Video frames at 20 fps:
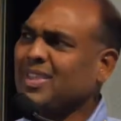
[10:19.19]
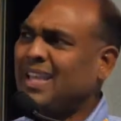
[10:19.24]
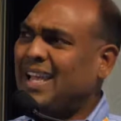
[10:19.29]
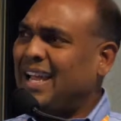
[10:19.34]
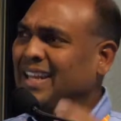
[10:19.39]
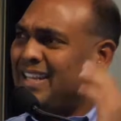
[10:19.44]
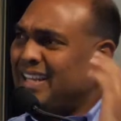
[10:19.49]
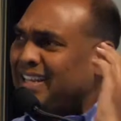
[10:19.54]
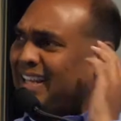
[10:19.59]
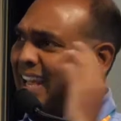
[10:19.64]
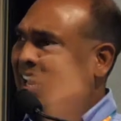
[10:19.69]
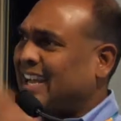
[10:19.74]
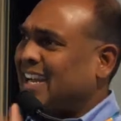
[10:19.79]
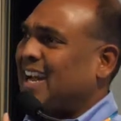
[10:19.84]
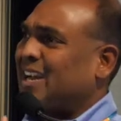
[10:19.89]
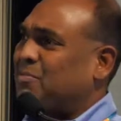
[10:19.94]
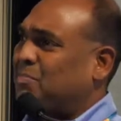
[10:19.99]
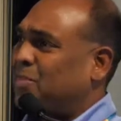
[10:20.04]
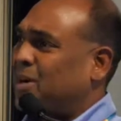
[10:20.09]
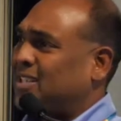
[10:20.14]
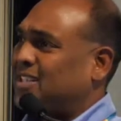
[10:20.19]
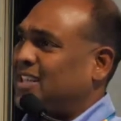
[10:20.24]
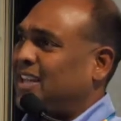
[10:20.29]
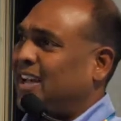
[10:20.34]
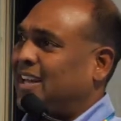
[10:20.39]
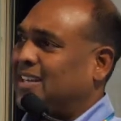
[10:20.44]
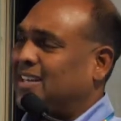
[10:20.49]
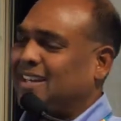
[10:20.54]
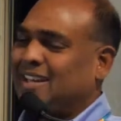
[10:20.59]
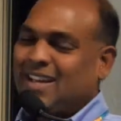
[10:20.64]
And then the AI buzz
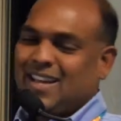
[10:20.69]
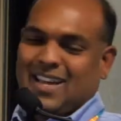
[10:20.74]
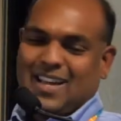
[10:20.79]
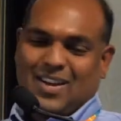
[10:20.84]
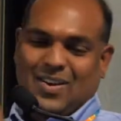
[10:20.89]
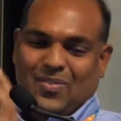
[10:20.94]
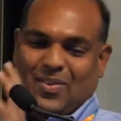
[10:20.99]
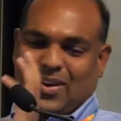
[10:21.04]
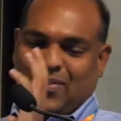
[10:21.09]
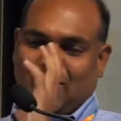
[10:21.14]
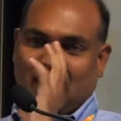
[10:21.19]
hit, right?